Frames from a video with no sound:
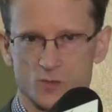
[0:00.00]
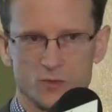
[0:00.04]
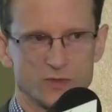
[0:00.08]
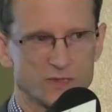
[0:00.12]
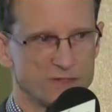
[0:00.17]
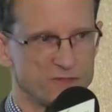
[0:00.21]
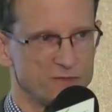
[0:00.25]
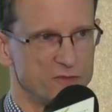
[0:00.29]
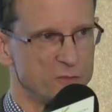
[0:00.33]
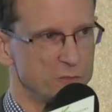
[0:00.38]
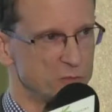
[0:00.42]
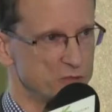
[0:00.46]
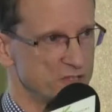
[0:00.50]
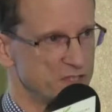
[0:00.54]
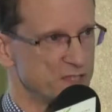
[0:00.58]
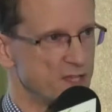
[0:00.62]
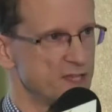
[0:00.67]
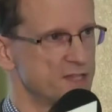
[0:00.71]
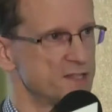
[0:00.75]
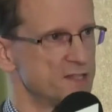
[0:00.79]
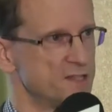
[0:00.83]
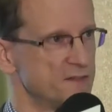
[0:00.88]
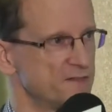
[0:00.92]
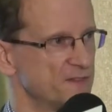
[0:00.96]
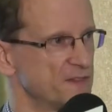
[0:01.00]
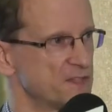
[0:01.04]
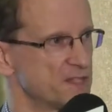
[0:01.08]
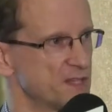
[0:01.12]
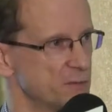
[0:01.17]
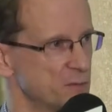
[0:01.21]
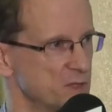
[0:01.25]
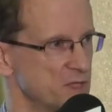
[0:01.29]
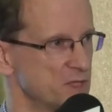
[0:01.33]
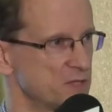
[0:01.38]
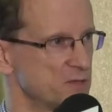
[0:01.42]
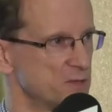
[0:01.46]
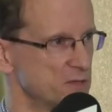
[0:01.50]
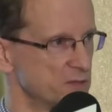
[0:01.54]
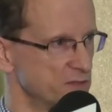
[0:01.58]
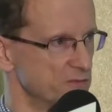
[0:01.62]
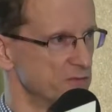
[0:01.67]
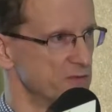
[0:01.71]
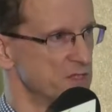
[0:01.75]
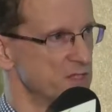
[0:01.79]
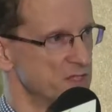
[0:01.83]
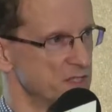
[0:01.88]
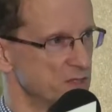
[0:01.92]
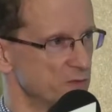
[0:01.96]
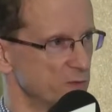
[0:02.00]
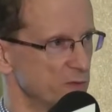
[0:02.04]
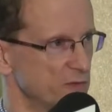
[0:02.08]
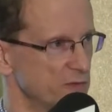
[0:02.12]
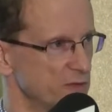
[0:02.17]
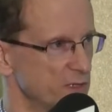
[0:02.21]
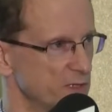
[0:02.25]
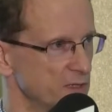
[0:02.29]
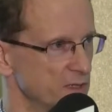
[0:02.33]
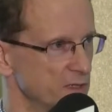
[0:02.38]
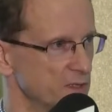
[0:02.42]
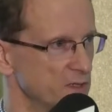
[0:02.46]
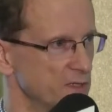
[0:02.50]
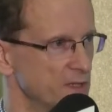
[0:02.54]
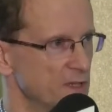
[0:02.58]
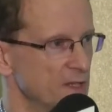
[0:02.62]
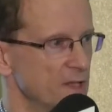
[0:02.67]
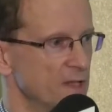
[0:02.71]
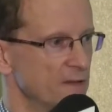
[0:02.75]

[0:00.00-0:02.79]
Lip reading: was precisely for some of the sorts of reasons we've heard,